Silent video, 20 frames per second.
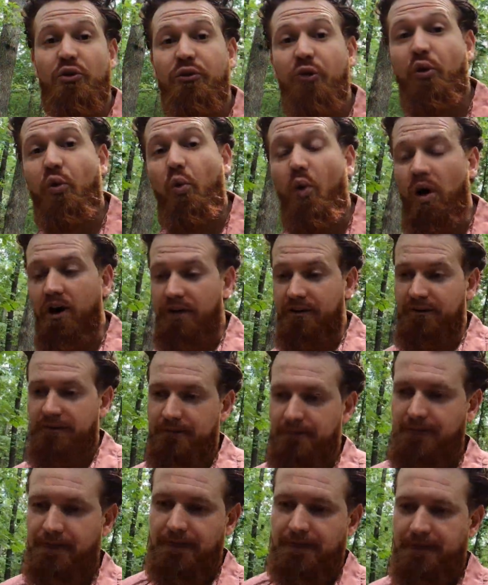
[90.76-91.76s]
for one,
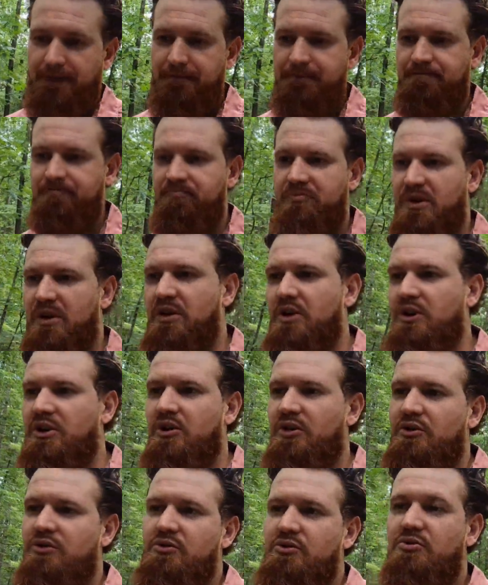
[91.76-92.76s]

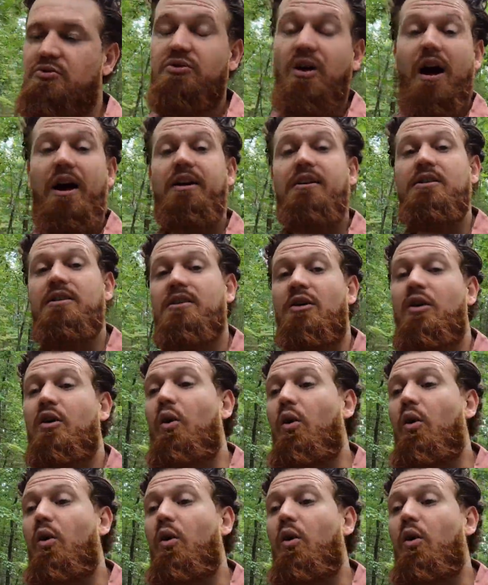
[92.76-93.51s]
to ride a